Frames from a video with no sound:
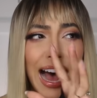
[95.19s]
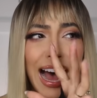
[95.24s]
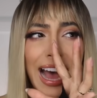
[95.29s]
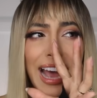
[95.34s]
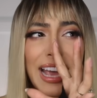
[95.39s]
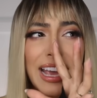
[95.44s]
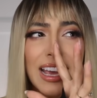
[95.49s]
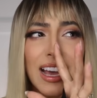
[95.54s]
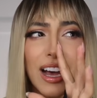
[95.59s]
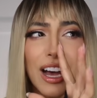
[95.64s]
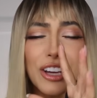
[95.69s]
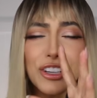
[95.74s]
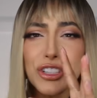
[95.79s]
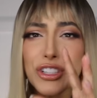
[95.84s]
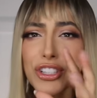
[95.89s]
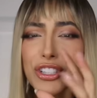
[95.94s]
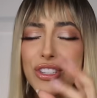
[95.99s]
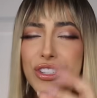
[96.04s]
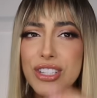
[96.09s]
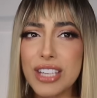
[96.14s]
I
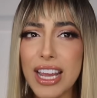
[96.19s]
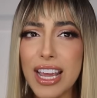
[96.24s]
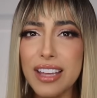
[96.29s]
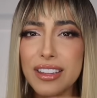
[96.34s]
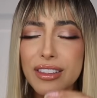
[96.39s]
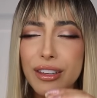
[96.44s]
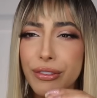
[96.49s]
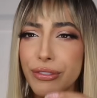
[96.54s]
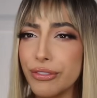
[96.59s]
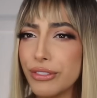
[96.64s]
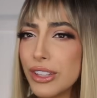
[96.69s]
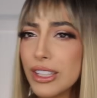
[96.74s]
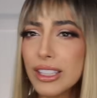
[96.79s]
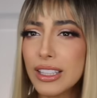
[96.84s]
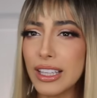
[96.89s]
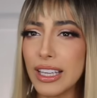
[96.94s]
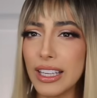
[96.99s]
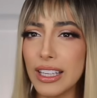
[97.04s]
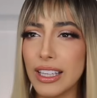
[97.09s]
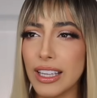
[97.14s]
understand the
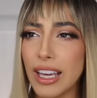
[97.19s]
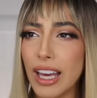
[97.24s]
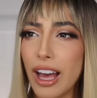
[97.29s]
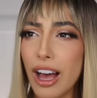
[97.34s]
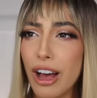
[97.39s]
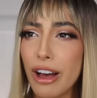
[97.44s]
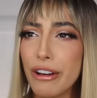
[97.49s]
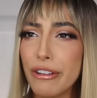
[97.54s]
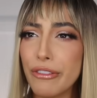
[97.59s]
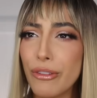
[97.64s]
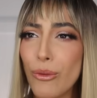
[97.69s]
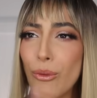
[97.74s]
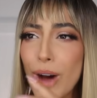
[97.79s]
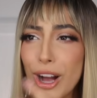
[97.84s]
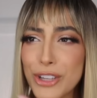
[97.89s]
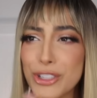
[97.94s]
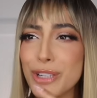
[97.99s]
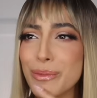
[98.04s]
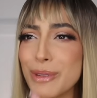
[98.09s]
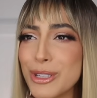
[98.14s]
feeling of
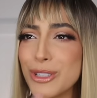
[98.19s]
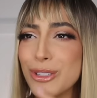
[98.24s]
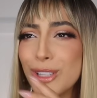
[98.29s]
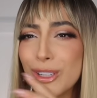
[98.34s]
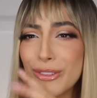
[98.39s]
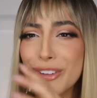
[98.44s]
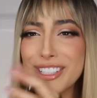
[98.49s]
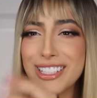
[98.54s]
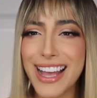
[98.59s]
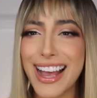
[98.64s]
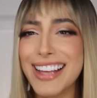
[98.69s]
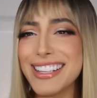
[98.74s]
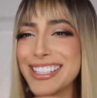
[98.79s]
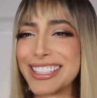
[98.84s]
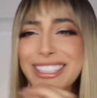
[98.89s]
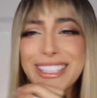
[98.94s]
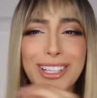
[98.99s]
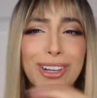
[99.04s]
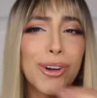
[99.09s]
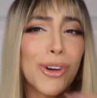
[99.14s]
watching Miss Universe as
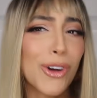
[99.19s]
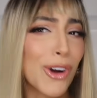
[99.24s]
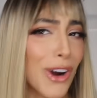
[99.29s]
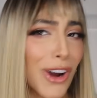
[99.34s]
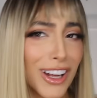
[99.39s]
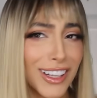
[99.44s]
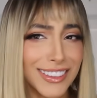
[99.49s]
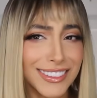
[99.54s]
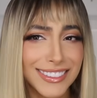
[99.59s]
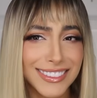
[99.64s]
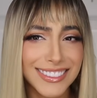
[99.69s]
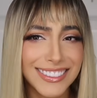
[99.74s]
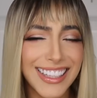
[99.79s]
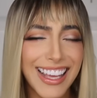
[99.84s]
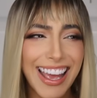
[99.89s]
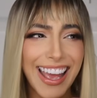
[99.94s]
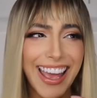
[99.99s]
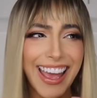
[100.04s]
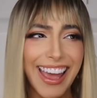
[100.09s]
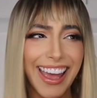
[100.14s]
a little girl.
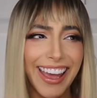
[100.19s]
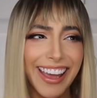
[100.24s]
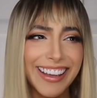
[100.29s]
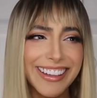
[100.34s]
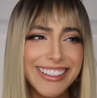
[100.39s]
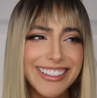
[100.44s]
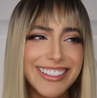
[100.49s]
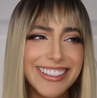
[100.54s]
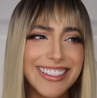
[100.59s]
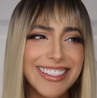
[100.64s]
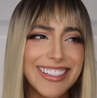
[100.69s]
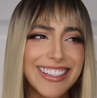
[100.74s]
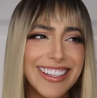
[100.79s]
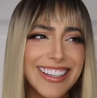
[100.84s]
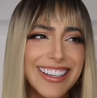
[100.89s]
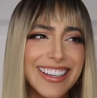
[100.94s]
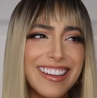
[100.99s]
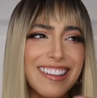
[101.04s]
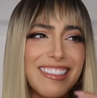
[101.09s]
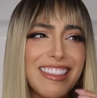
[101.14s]
And
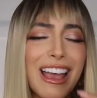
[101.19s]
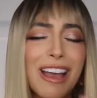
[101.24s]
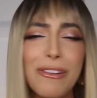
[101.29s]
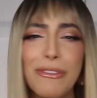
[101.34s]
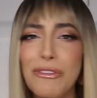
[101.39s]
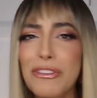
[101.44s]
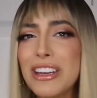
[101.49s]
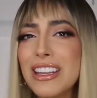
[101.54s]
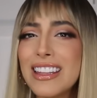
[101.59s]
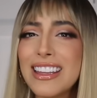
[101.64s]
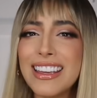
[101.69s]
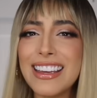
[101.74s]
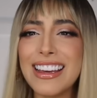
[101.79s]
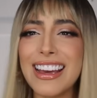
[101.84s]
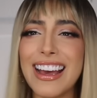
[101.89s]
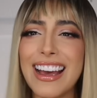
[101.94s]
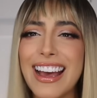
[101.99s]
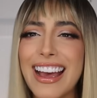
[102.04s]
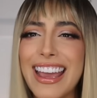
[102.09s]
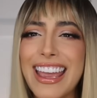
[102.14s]
that feeling
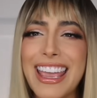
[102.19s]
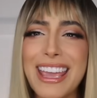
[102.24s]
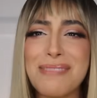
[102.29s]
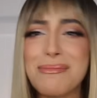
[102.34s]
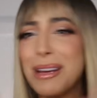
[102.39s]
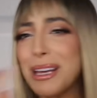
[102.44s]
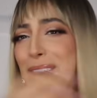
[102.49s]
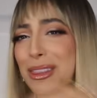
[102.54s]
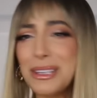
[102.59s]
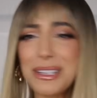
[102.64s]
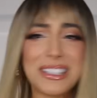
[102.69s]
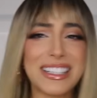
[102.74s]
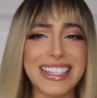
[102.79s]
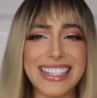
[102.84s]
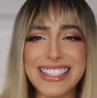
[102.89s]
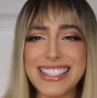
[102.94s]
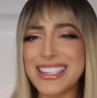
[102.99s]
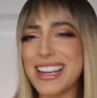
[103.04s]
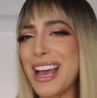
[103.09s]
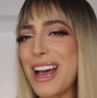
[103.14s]
in my
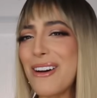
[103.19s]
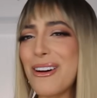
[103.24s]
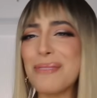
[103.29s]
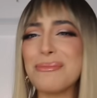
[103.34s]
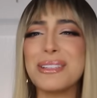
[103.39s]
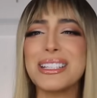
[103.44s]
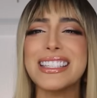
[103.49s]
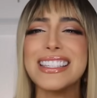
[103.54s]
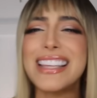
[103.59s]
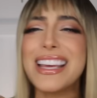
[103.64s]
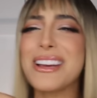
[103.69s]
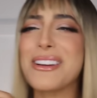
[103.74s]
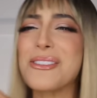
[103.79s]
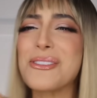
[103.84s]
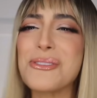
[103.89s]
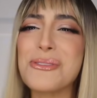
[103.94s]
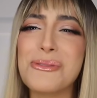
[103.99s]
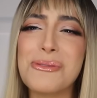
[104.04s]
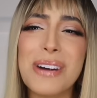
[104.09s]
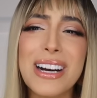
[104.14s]
30s now, I'm just like,
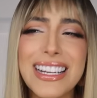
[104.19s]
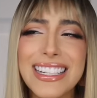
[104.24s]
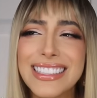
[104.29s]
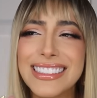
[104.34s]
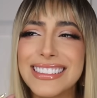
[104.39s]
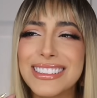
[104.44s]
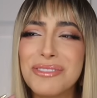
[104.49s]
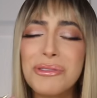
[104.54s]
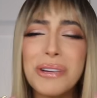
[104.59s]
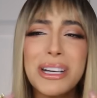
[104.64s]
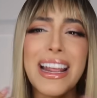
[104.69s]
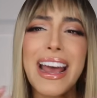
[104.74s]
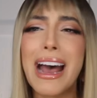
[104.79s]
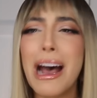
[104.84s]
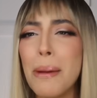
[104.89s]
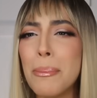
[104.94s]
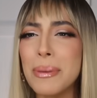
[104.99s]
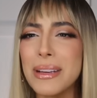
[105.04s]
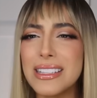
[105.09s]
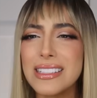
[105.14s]
what
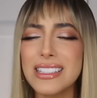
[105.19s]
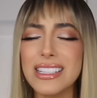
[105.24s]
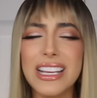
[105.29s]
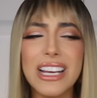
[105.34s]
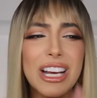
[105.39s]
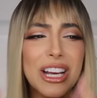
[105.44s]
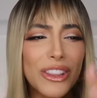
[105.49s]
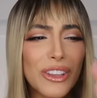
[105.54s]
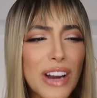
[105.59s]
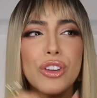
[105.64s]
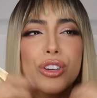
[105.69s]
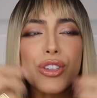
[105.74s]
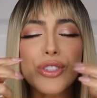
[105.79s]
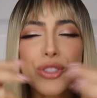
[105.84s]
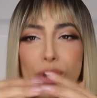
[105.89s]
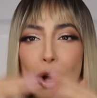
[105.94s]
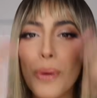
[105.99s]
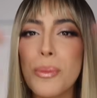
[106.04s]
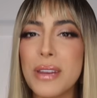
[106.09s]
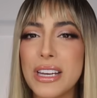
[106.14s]
happened? There's
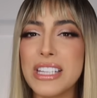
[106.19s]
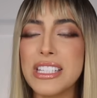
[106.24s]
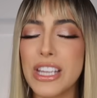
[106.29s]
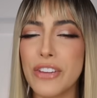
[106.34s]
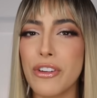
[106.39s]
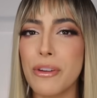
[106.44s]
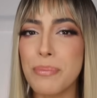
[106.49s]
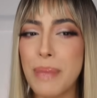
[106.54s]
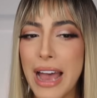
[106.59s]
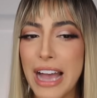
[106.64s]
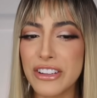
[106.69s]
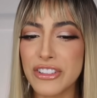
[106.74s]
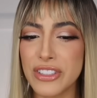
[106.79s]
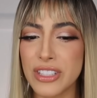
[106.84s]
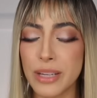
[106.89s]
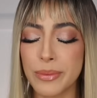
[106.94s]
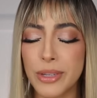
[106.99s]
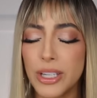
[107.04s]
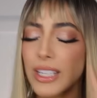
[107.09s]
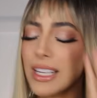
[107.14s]
so many different pageants
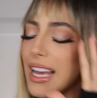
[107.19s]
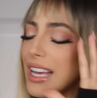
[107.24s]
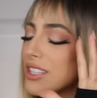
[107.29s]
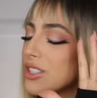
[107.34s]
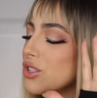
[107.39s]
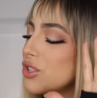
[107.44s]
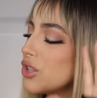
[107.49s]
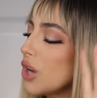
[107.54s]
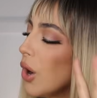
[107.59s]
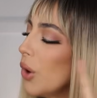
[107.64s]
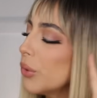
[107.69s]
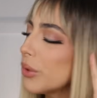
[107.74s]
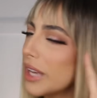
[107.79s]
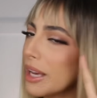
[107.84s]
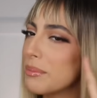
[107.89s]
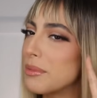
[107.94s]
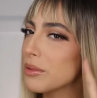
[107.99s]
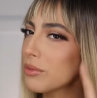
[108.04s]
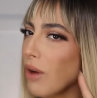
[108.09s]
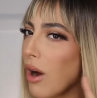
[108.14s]
out there. Guys, don't
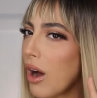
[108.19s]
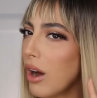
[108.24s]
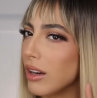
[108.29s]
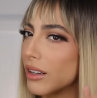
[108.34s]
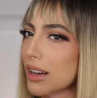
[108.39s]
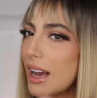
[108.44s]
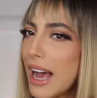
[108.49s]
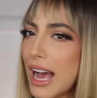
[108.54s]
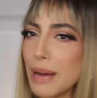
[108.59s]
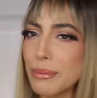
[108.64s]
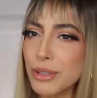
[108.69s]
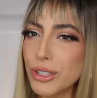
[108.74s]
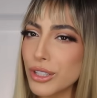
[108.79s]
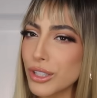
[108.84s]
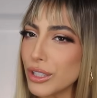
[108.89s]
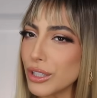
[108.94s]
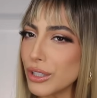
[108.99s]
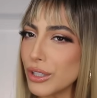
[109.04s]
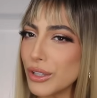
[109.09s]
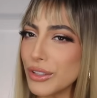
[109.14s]
get me wrong. I'm a
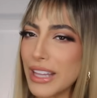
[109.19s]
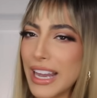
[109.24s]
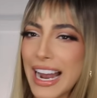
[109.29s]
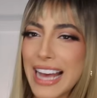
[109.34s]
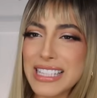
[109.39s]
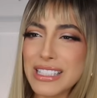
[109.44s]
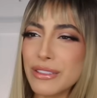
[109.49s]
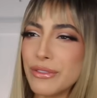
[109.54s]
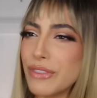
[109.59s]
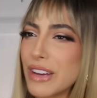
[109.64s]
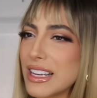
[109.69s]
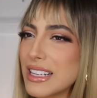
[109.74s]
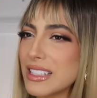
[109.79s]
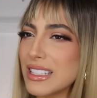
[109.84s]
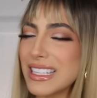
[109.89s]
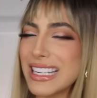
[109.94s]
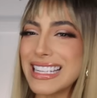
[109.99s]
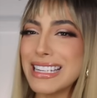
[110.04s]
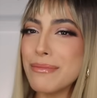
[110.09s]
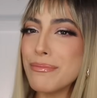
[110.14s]
girl that has
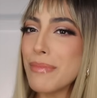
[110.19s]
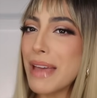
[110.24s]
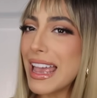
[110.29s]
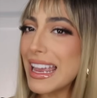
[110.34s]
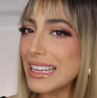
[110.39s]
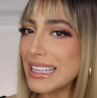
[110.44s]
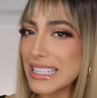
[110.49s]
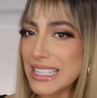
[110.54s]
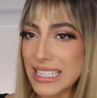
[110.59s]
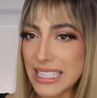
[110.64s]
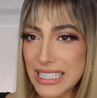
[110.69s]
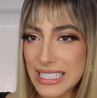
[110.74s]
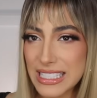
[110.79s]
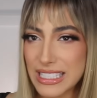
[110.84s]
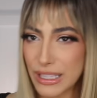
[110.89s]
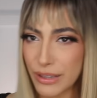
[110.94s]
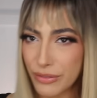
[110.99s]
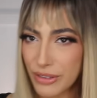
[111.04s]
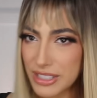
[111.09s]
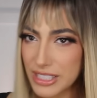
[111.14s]
invested in many
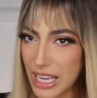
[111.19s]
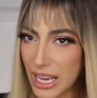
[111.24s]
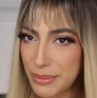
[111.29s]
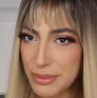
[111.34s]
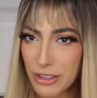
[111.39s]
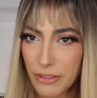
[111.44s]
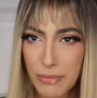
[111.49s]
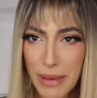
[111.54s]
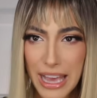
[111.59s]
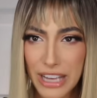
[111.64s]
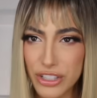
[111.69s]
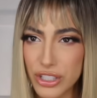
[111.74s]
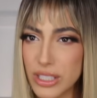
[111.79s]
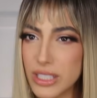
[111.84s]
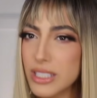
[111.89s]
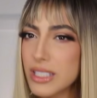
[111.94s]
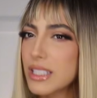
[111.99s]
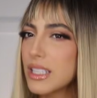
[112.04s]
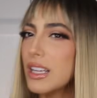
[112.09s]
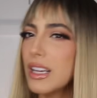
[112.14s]
different types of
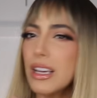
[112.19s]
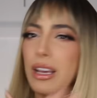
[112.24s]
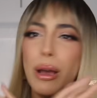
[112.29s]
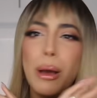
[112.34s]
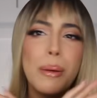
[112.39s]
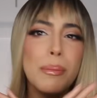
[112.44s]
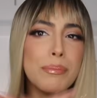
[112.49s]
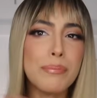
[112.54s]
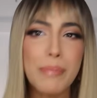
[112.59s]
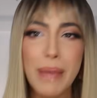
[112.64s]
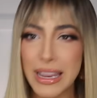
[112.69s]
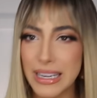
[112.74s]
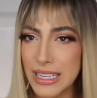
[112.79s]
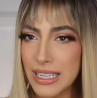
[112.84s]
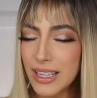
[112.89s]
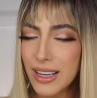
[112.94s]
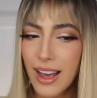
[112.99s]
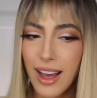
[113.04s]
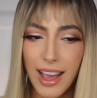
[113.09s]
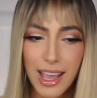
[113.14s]
pageants.
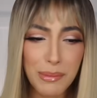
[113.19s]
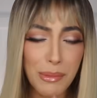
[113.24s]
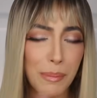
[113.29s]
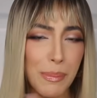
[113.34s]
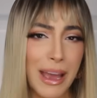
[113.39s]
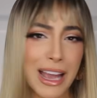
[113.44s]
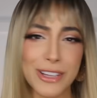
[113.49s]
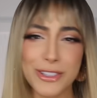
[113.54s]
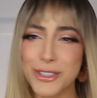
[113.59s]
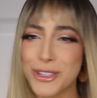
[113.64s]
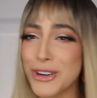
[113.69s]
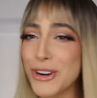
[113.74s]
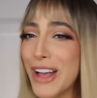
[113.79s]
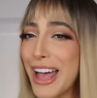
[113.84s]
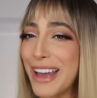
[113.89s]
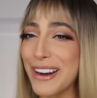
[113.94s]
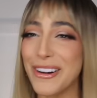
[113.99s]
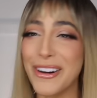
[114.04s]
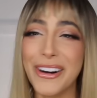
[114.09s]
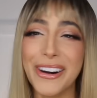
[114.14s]
Many. I'm a pageant girl
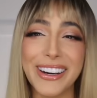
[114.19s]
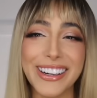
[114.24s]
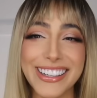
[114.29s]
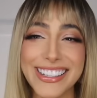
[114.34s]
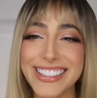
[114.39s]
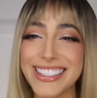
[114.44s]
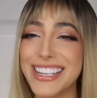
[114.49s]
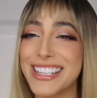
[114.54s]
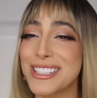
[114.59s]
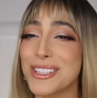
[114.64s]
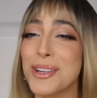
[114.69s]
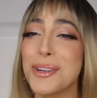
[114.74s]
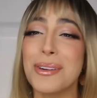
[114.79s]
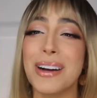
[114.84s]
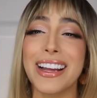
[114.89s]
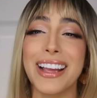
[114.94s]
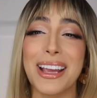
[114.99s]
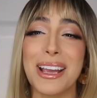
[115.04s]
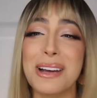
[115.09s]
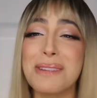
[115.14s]
at heart. It's who
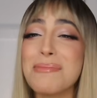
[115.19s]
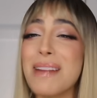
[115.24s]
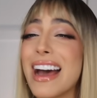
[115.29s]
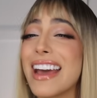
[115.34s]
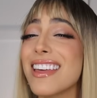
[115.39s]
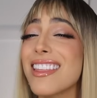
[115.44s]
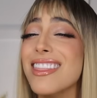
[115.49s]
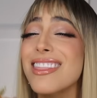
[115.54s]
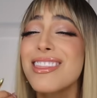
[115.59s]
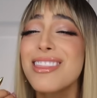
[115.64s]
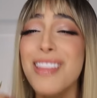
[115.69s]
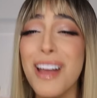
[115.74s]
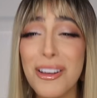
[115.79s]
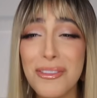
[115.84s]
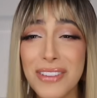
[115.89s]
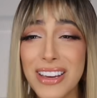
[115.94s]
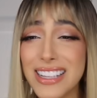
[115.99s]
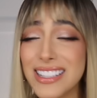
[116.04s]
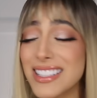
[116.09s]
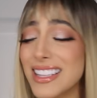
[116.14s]
I am. I
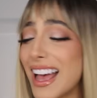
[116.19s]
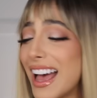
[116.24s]
love it.